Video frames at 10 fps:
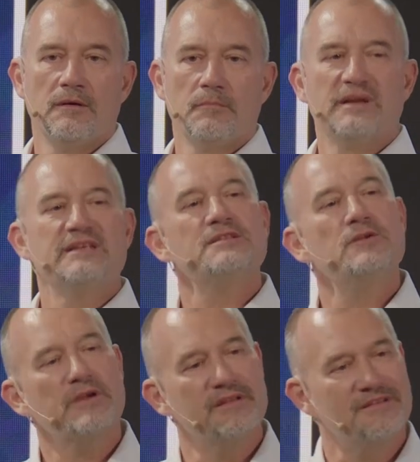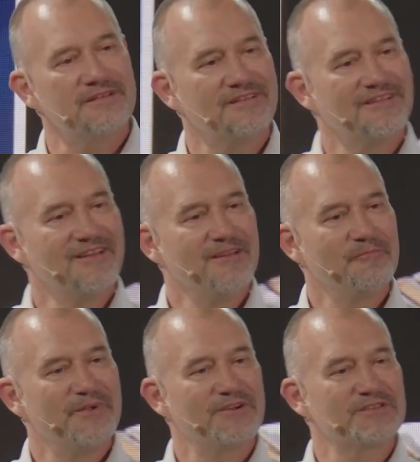please look at it.
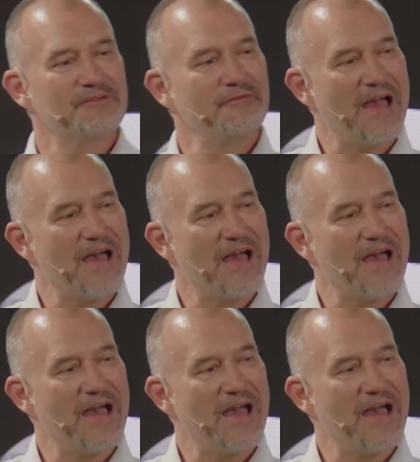Because if you